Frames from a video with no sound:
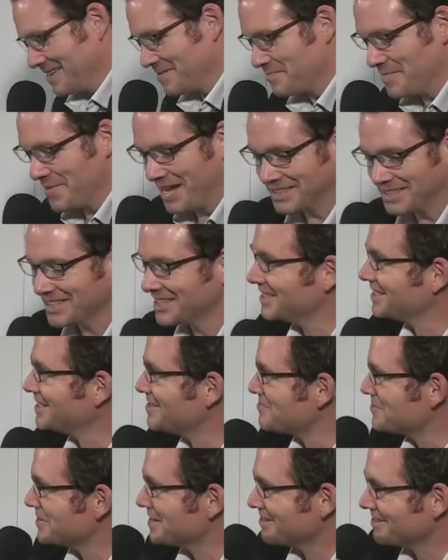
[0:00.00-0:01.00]
It magically
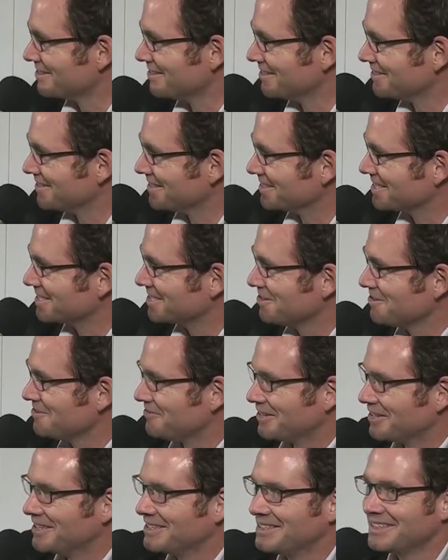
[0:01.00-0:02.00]
appeared on the
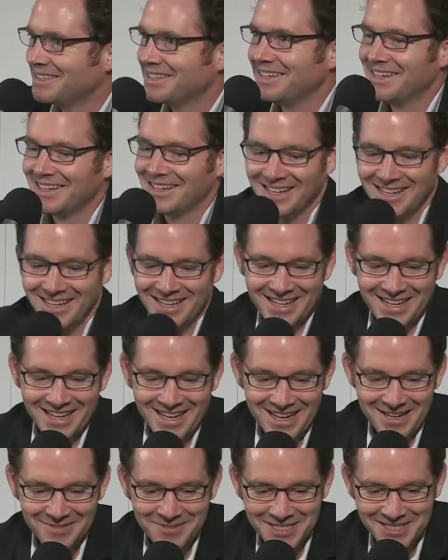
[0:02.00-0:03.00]
sofa.
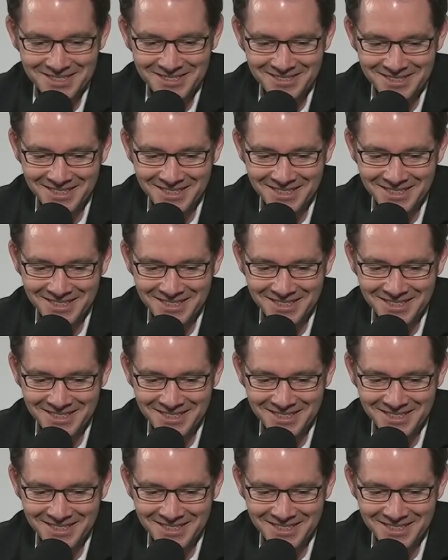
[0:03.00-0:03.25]
Absolutely.